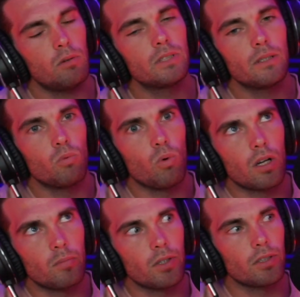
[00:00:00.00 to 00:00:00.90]
would say
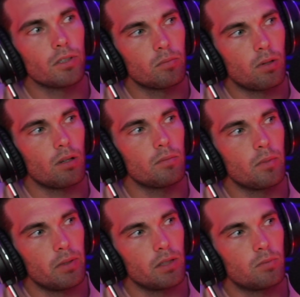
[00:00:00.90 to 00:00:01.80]
Whataburger, probably
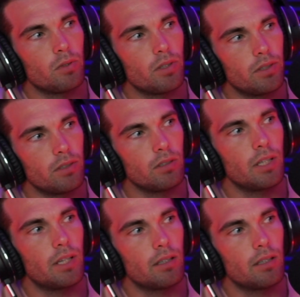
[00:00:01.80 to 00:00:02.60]
my biggest brand deal. Yeah.